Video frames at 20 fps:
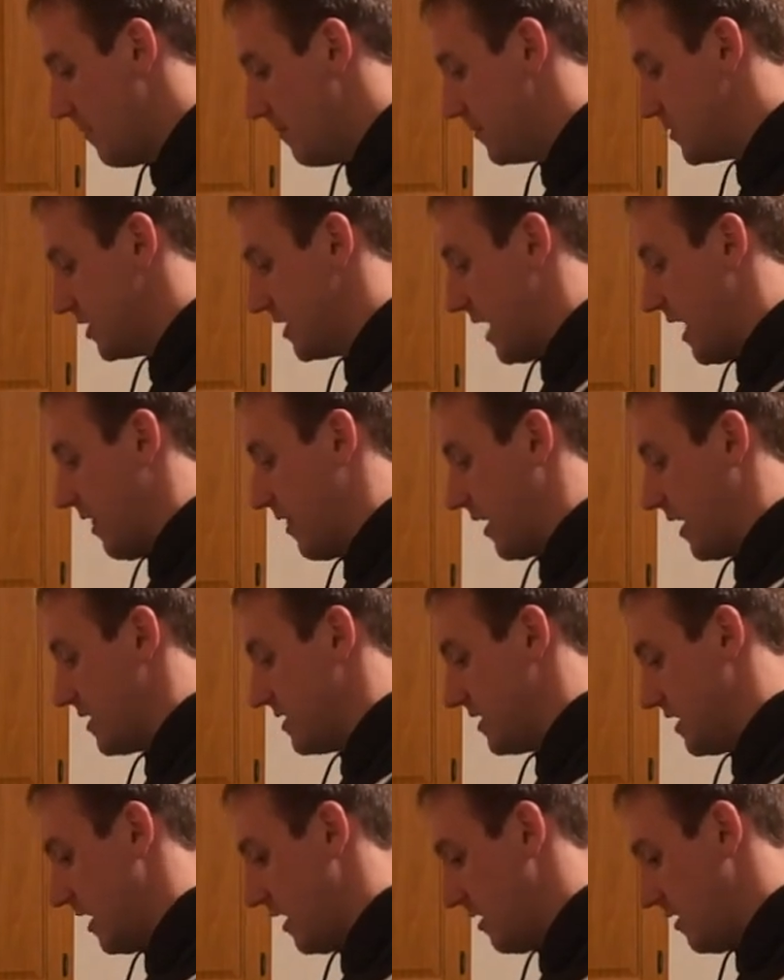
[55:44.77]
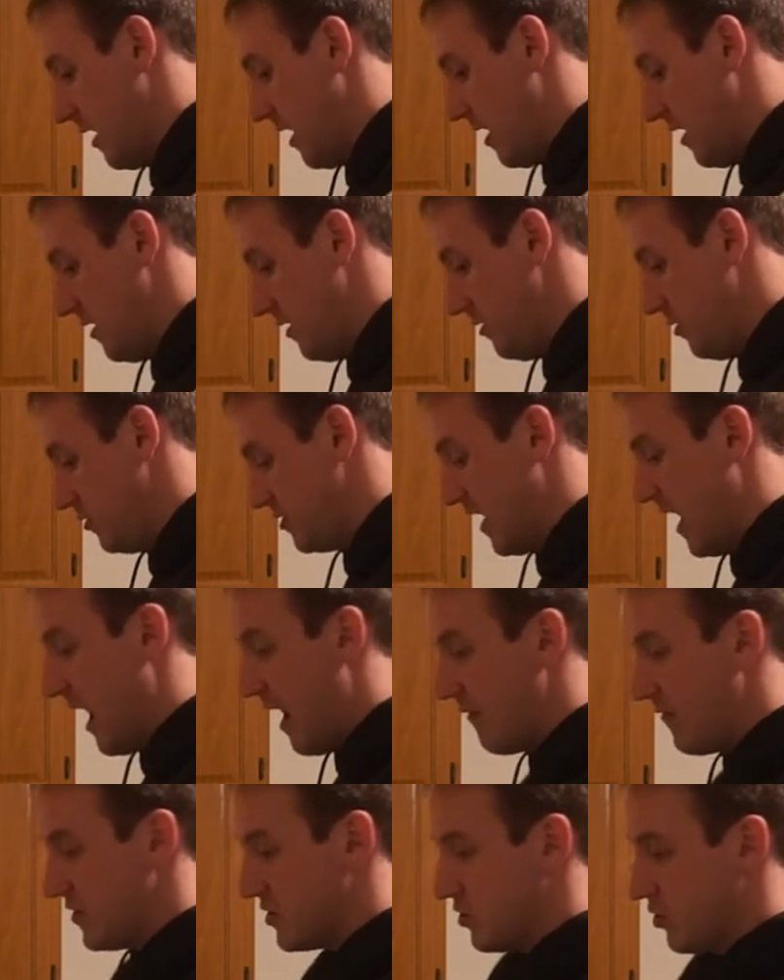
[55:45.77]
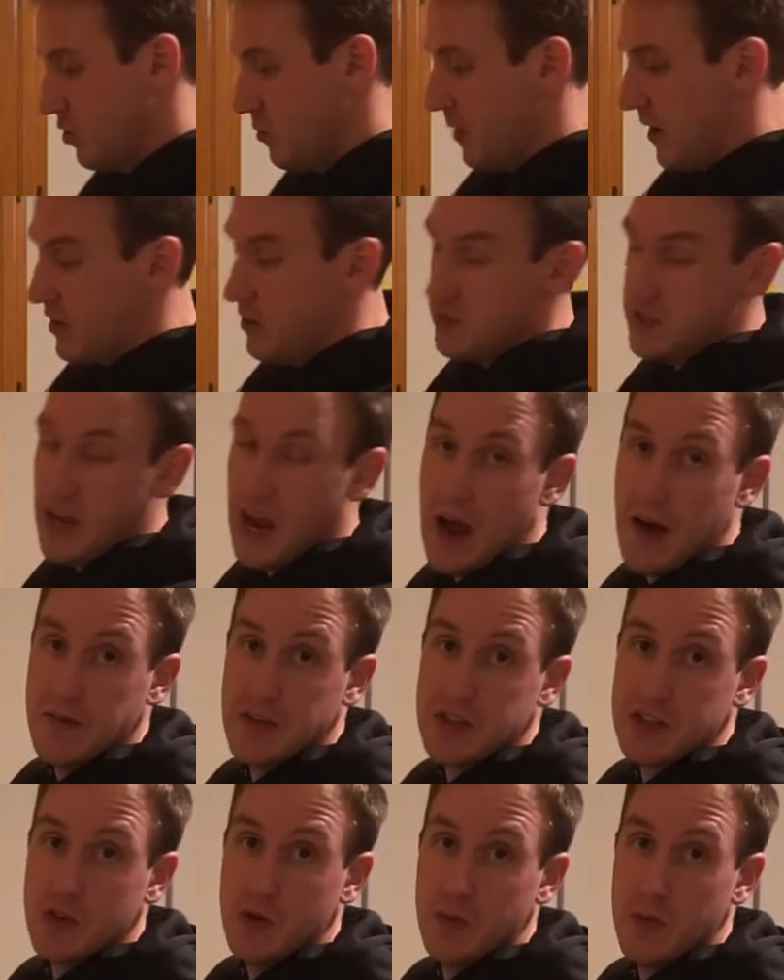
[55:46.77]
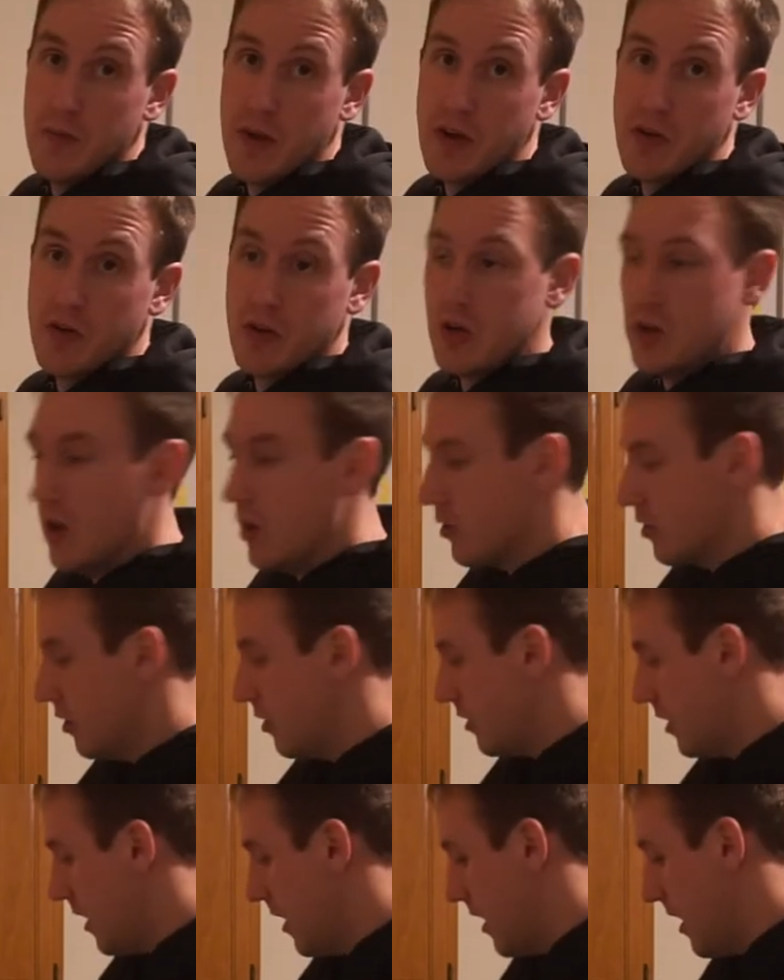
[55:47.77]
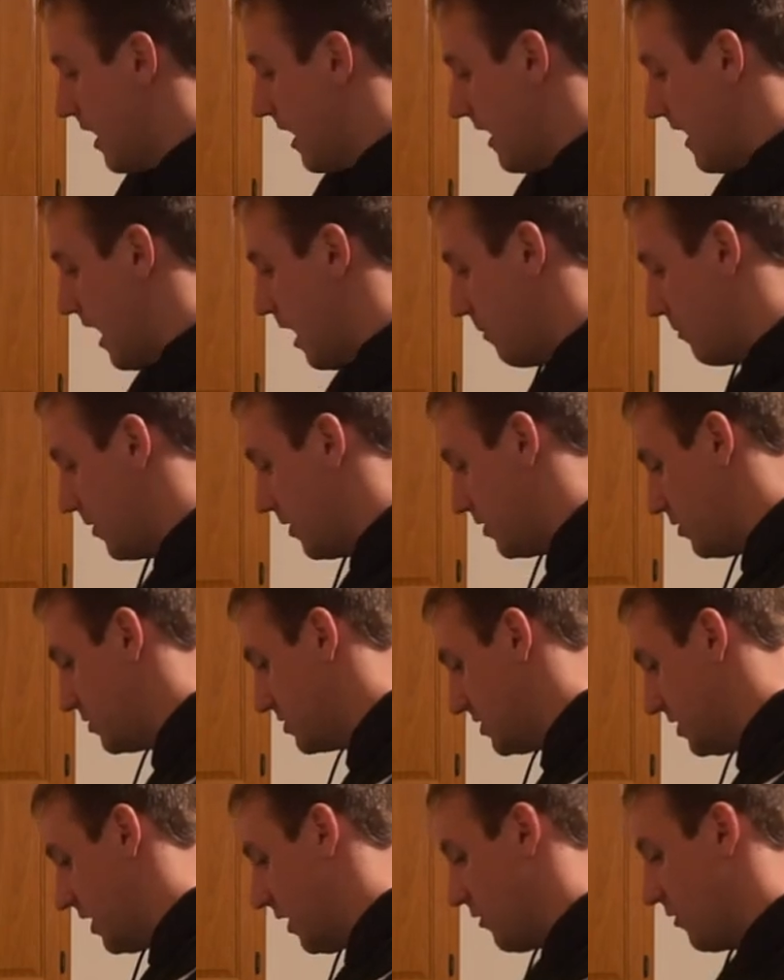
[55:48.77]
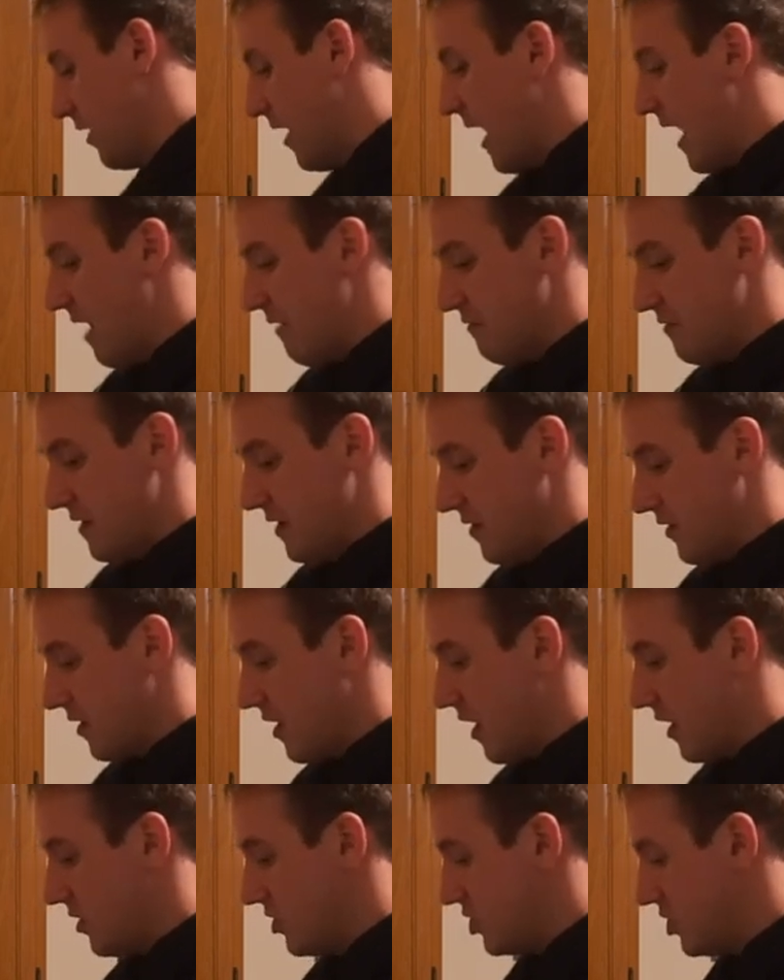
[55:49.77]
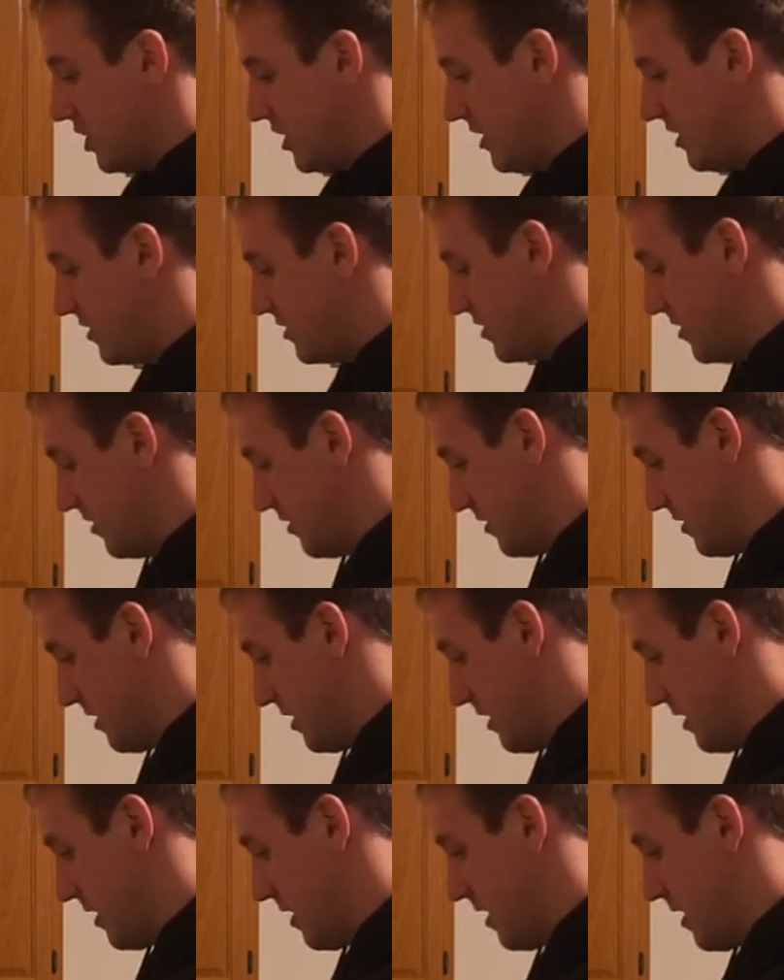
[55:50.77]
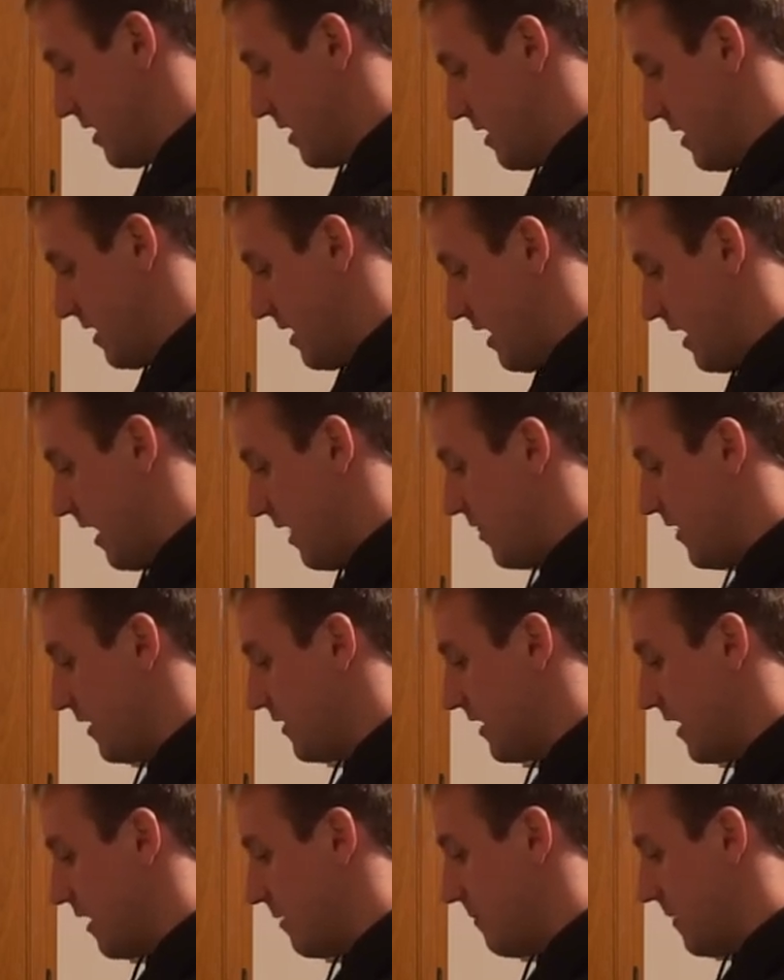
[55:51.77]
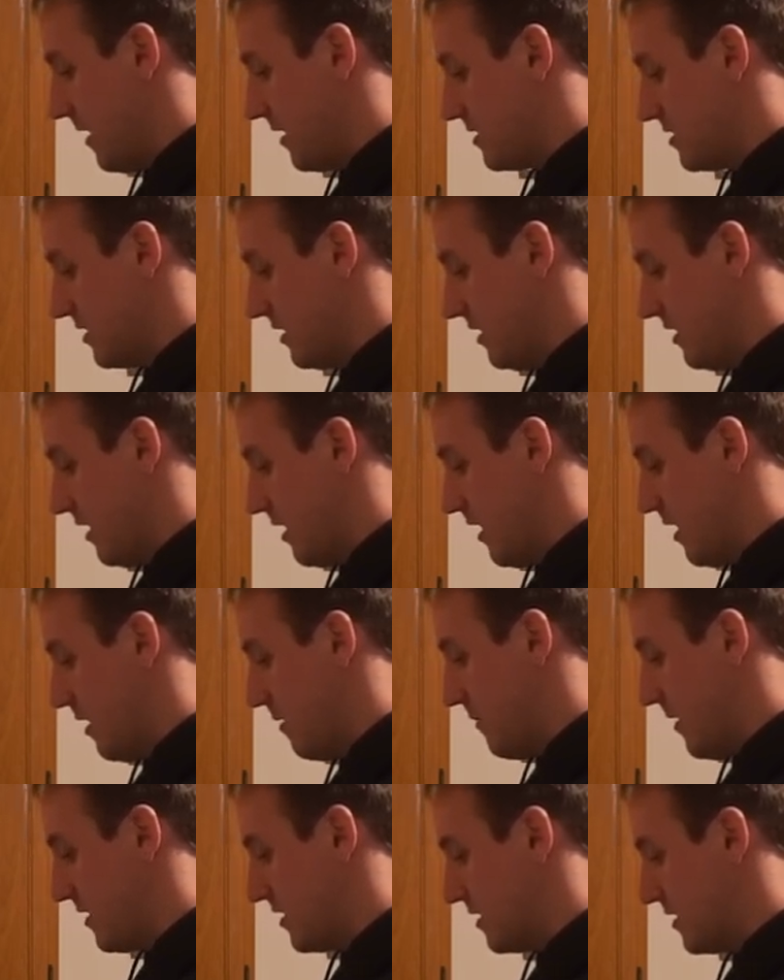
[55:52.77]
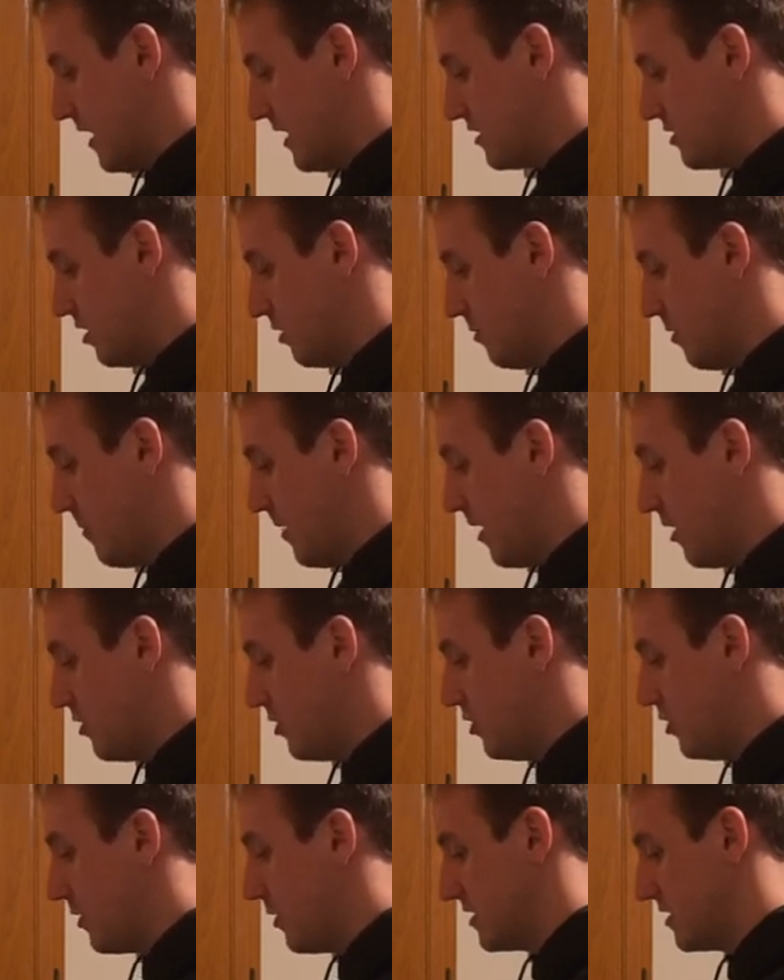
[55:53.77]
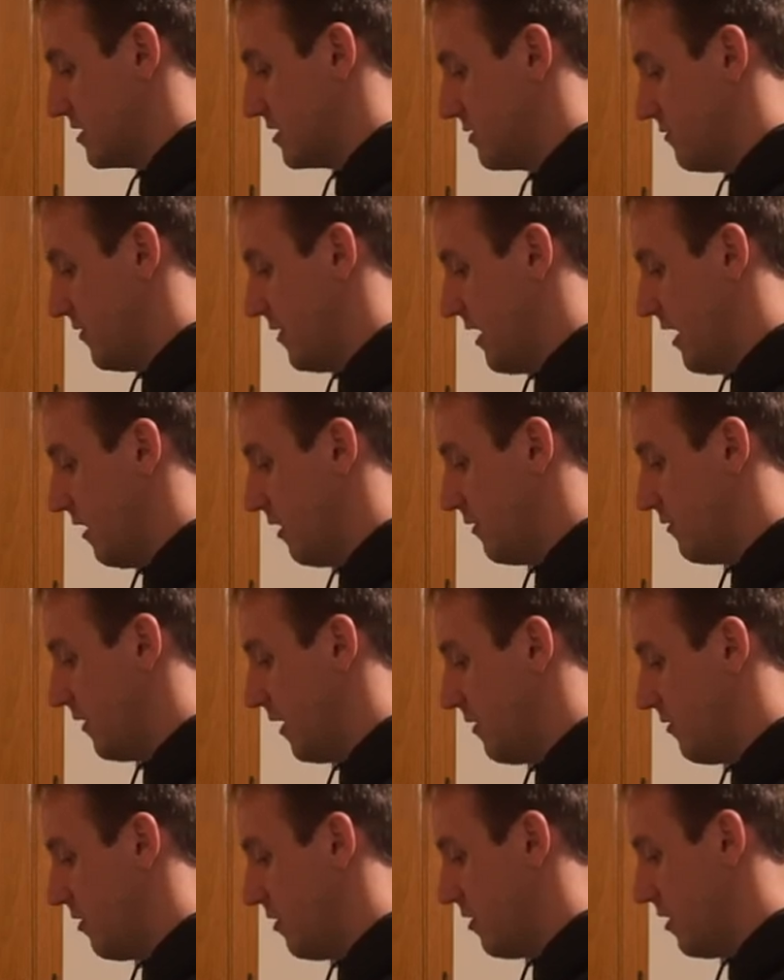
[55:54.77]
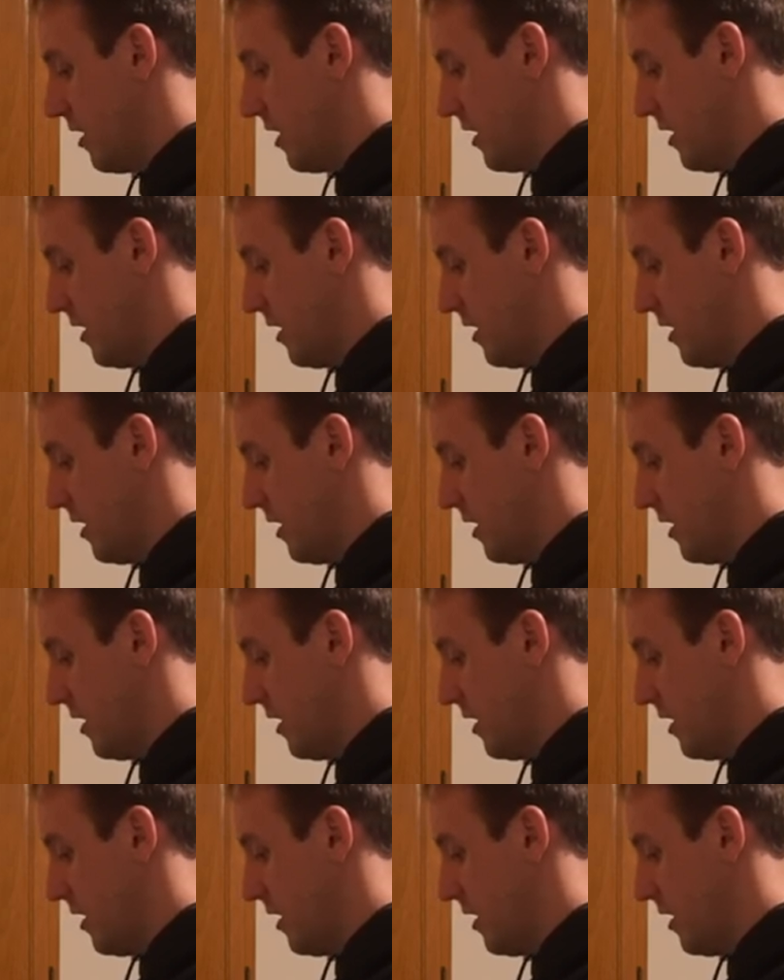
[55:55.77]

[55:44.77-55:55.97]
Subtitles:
So yeah, like I said, I use half a scoop. I used half a scoop of my Greek yogurt, and now I'm going to use the other half in the cottage cheese. And I think that it makes the makes it taste a little bit better too, because it's vanilla flavor,